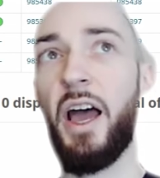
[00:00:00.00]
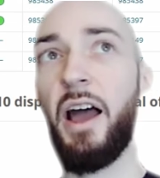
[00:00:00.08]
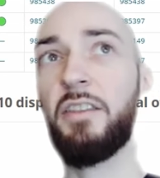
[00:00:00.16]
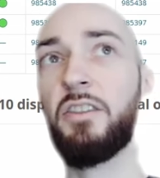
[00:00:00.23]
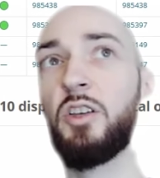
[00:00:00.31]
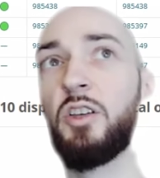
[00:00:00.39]

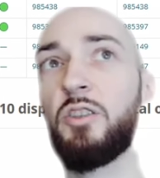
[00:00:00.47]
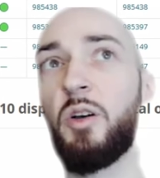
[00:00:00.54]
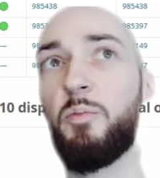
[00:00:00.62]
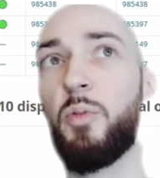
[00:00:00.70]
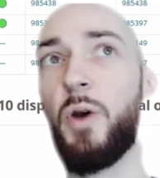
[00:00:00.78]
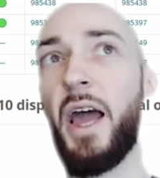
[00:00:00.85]
add the
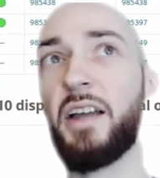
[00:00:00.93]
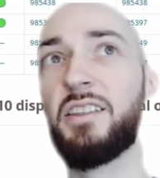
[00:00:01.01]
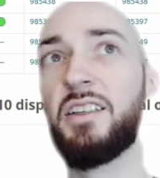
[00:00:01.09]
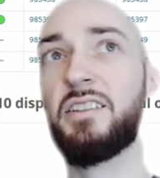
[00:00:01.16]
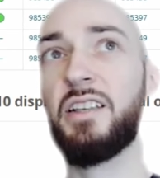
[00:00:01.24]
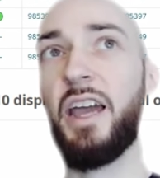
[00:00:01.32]

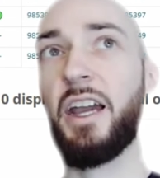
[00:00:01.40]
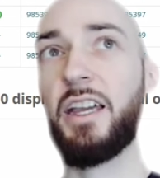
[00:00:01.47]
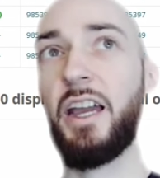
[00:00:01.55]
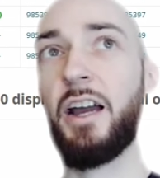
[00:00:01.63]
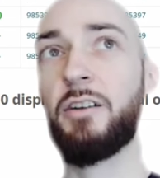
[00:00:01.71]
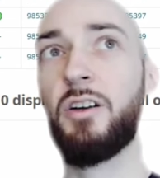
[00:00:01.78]
practice
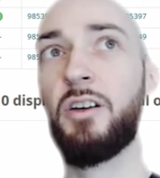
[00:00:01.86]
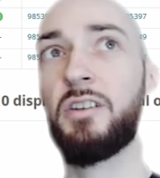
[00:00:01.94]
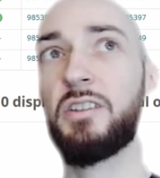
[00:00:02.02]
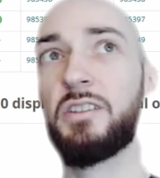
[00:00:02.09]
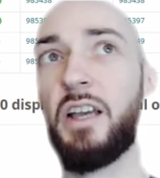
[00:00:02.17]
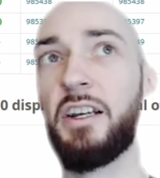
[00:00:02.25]
account
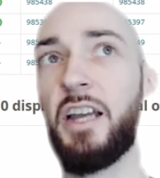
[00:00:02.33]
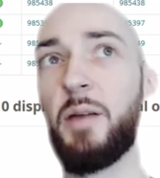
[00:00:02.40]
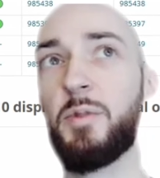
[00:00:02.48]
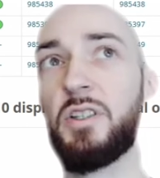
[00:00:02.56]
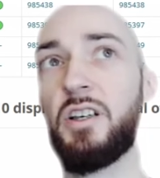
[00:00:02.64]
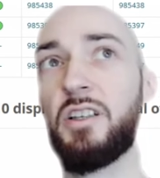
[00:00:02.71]

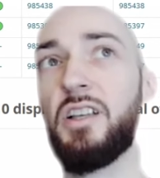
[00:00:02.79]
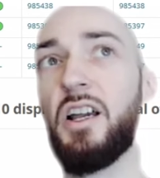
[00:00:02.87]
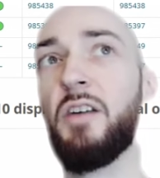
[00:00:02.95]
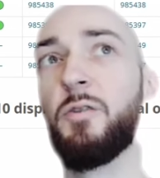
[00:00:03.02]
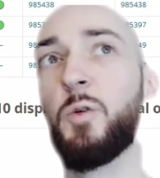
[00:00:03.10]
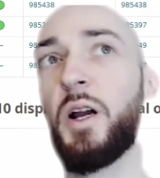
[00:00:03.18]
Synapse
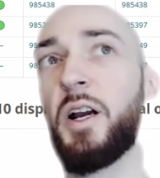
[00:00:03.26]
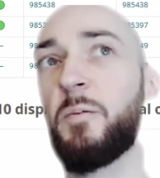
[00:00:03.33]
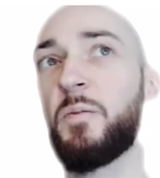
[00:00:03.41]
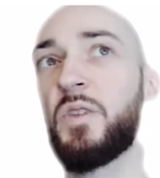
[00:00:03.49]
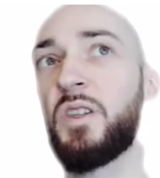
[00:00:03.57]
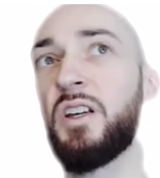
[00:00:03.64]
software.
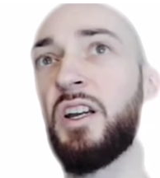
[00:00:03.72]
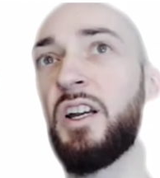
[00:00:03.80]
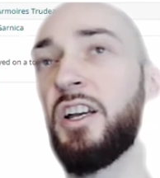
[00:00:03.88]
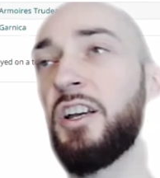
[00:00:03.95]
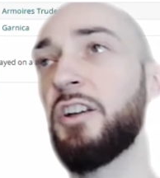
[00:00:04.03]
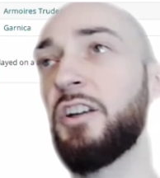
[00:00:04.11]

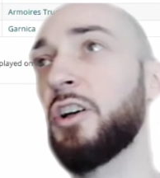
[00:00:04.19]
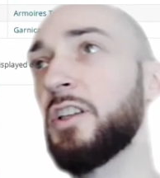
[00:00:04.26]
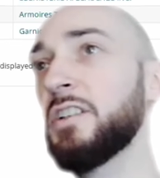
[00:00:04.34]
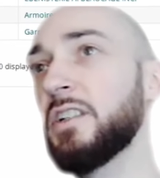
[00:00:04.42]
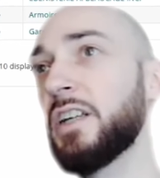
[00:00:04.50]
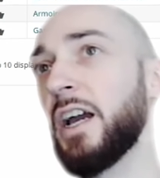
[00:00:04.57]
So
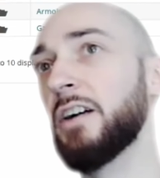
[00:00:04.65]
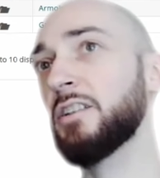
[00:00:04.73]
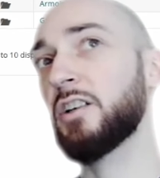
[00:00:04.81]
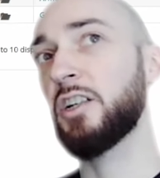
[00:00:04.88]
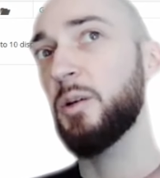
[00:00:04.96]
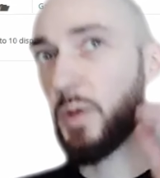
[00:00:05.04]
this account is
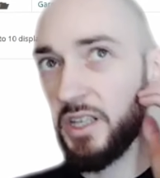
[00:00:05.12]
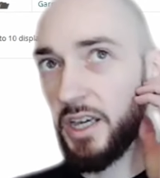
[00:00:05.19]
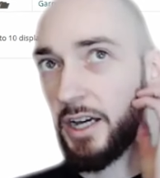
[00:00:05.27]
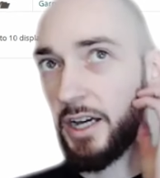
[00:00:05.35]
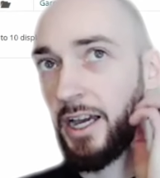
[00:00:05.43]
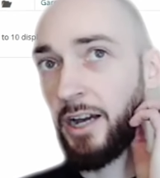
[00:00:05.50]
going to be the
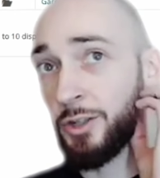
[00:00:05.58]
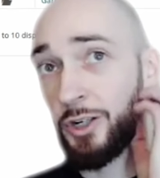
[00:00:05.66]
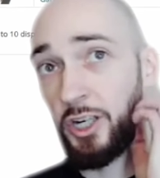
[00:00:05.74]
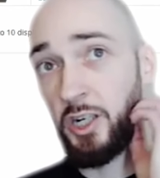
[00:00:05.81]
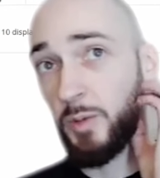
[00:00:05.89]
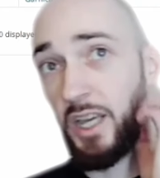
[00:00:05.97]
account you're
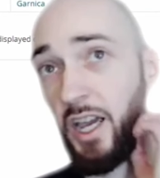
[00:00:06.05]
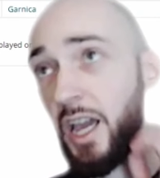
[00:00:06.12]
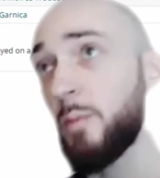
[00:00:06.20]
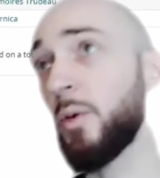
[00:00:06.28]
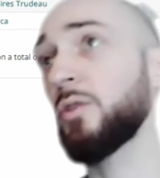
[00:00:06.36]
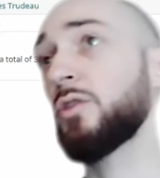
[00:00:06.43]
going to be
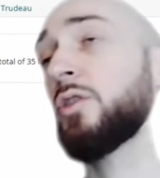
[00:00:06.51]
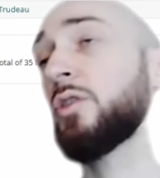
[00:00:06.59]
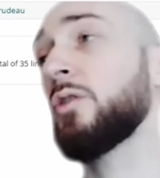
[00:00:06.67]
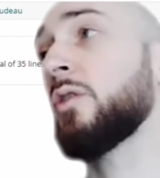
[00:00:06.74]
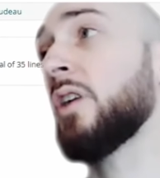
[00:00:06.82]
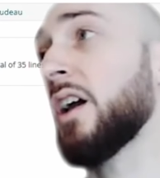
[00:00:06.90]
able
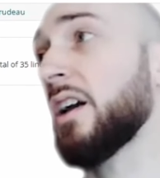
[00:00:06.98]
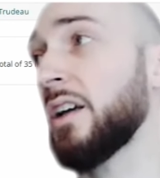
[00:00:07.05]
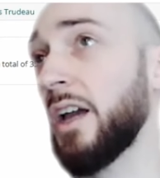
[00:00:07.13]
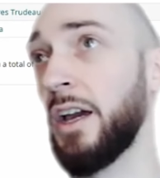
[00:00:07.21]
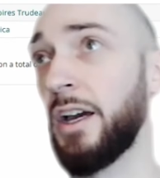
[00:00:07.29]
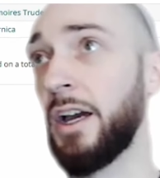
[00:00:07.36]
to
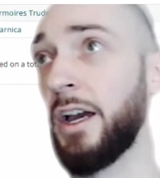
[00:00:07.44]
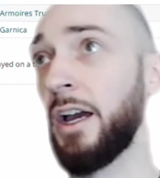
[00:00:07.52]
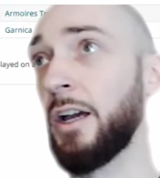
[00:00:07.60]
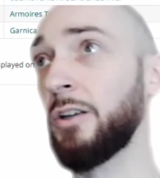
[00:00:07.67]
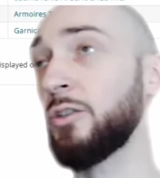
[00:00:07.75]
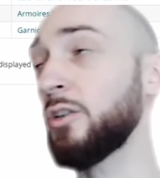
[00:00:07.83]

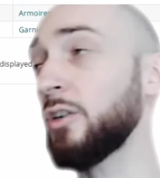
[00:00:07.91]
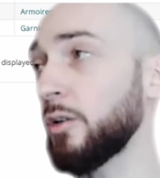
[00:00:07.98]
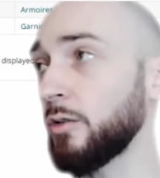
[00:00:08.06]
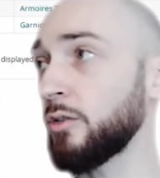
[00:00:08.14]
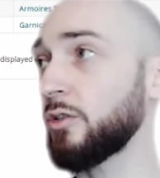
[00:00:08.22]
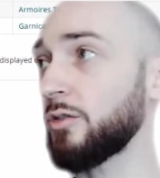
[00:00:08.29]

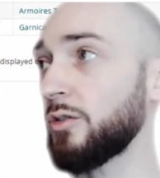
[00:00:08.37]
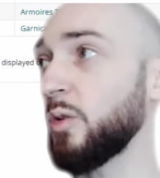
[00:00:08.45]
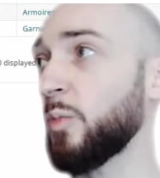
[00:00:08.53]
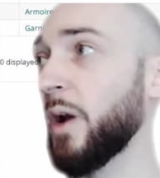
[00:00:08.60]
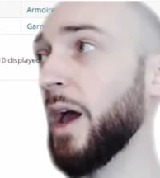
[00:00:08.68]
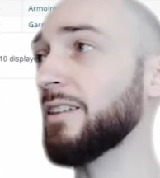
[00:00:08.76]
use to
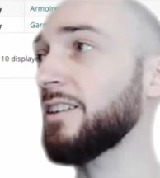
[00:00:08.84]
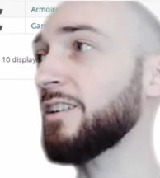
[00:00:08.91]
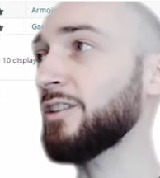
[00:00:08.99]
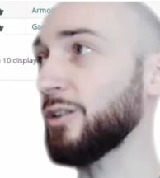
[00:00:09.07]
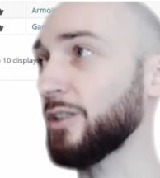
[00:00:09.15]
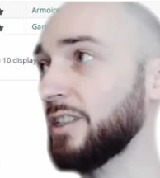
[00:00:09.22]
practice
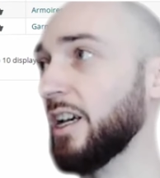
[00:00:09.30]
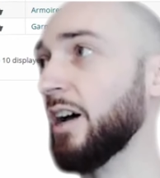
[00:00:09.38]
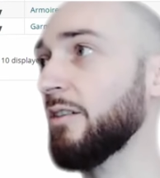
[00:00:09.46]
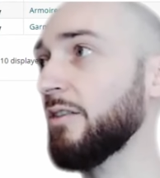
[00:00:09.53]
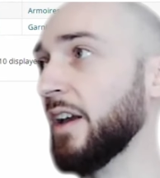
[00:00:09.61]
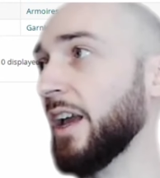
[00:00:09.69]

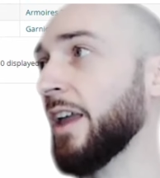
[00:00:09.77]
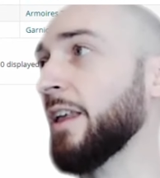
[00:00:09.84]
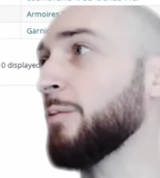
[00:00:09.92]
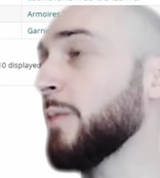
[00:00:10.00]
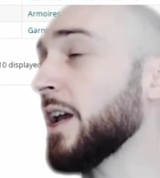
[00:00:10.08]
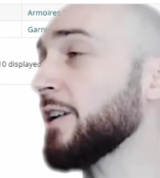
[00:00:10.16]
yourself
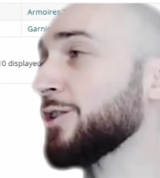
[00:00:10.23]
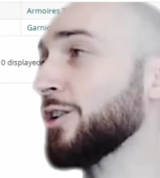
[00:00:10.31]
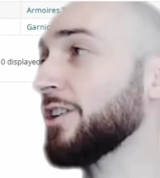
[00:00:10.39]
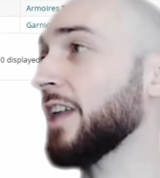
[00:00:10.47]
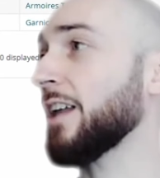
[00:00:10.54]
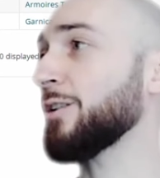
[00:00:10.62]
and make sure
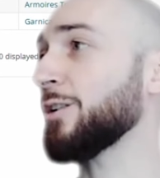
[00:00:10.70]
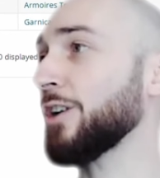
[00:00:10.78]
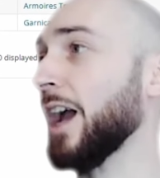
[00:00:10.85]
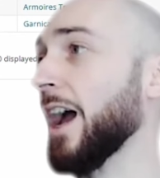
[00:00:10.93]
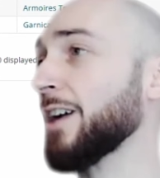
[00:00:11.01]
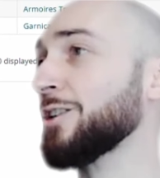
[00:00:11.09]
that you're
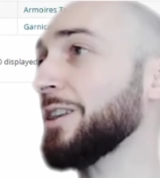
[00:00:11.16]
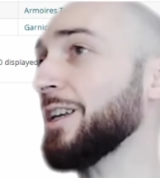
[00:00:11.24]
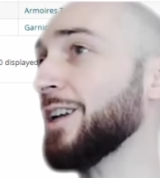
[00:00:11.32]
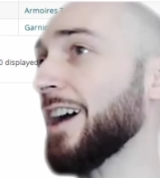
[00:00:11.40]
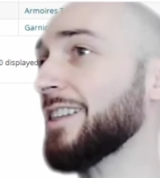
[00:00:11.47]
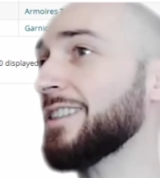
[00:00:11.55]
actually
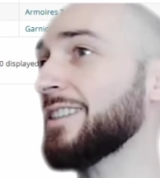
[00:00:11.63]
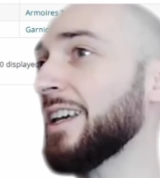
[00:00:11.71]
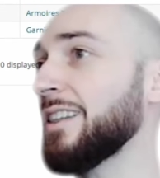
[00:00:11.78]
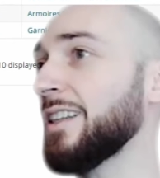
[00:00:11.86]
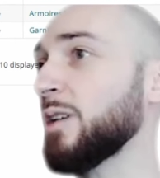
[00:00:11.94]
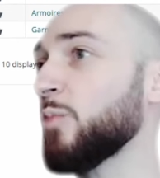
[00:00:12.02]
not
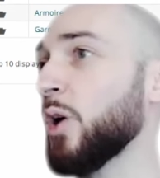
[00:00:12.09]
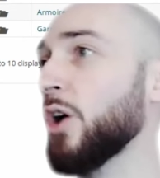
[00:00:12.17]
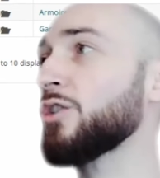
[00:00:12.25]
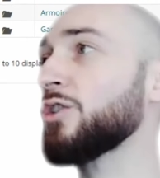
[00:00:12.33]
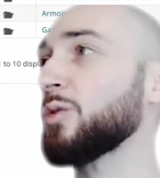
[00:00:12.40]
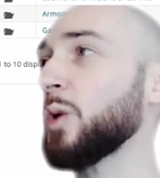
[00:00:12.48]
sending
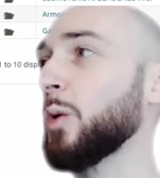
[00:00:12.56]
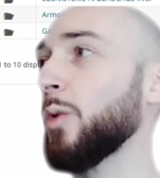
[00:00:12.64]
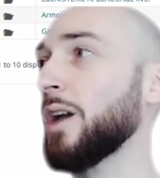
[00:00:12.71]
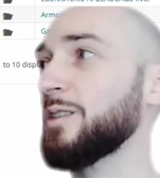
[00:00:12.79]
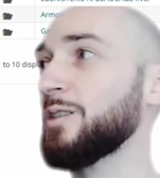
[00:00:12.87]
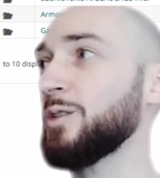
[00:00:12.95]
purchase
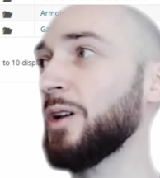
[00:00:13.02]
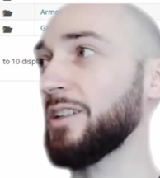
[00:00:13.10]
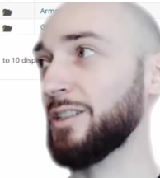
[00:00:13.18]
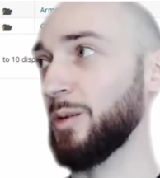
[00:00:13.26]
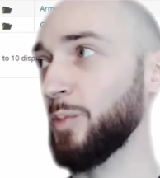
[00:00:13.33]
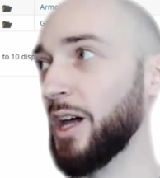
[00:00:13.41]
requests to any
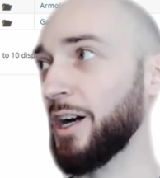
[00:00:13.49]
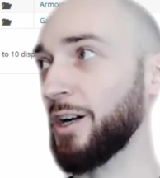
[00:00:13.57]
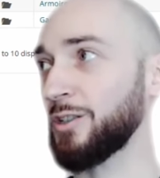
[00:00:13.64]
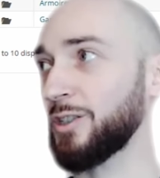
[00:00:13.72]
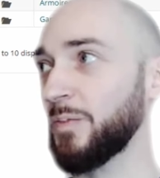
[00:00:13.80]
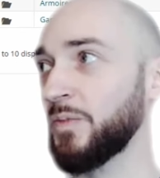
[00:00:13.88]

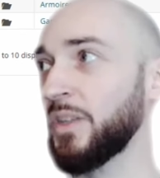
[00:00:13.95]
suppliers.